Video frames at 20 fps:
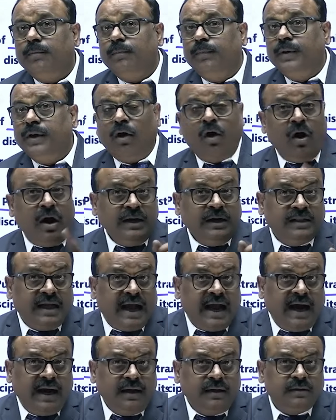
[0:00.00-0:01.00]
Beyond
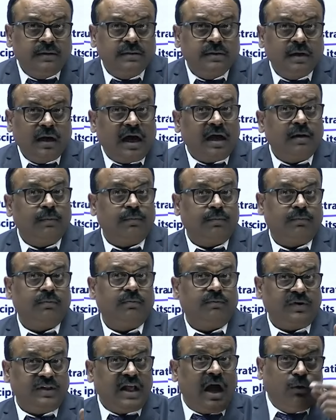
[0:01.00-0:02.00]
that, or
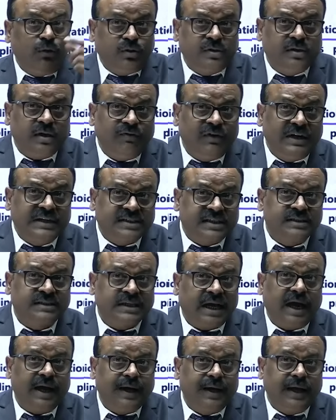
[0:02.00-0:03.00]
without the Wilson's
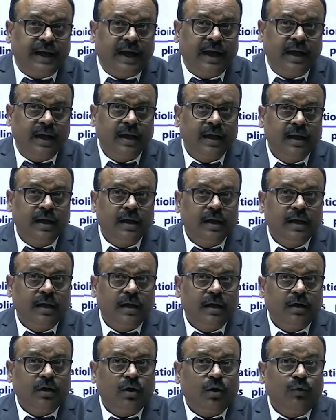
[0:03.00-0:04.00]
idea,
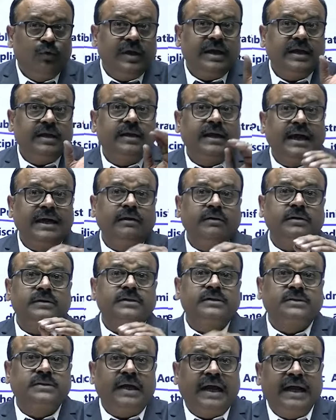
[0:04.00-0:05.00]
we cannot
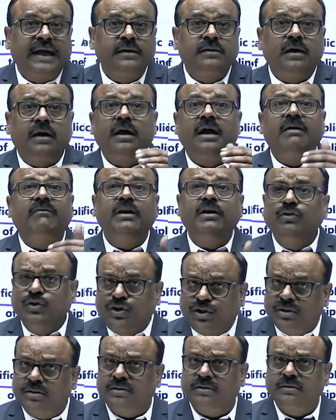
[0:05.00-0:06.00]
understand the
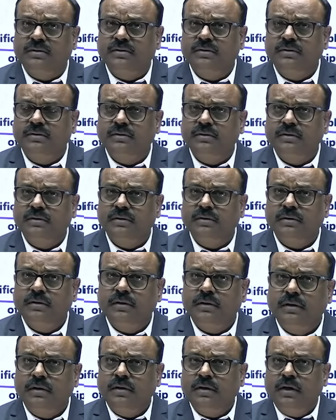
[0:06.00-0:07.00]
evolution.
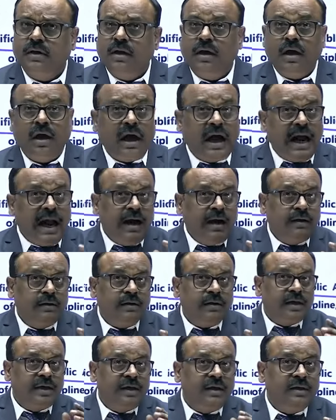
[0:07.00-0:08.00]
And
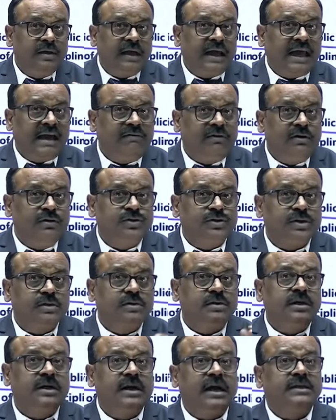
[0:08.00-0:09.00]
in the evolution,
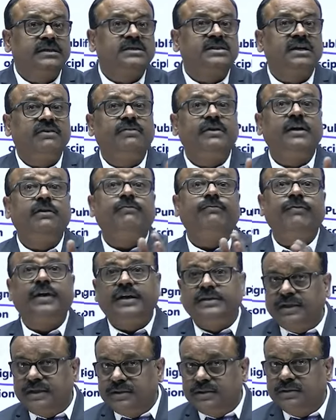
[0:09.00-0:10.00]
there are several
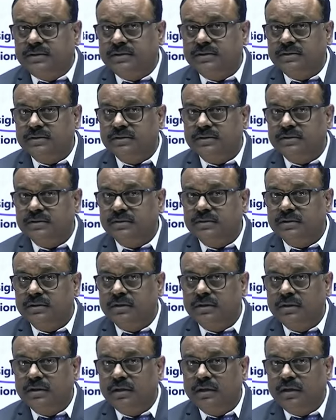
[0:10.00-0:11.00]
phases.
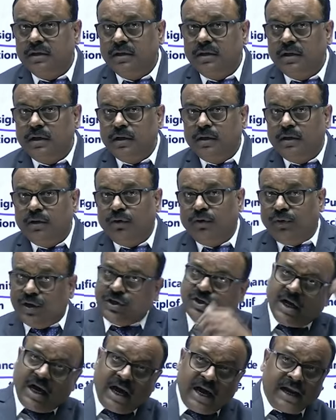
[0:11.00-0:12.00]

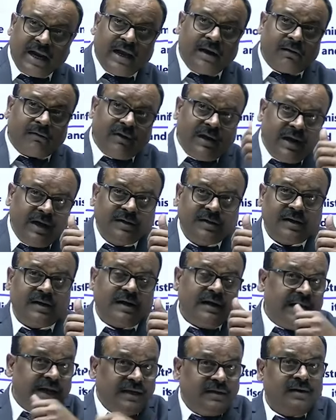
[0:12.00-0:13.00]
which are related
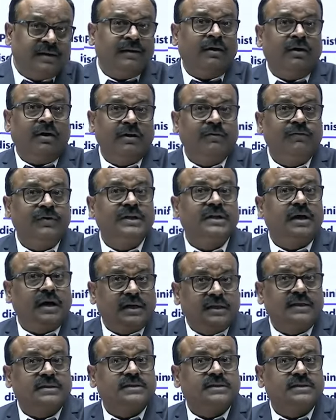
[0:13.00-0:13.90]
later on with other